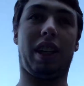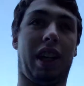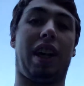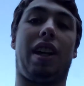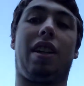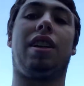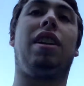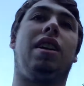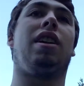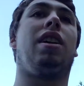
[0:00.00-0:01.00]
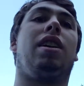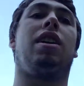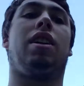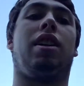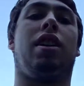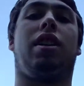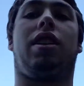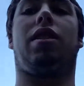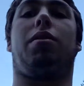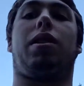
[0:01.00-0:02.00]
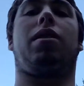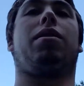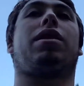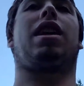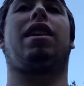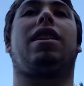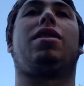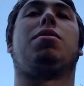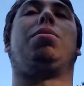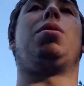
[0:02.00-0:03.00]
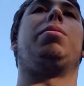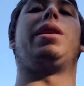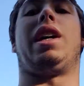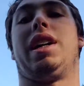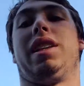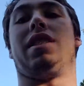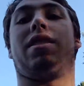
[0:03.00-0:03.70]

And what's kind of the support behind this?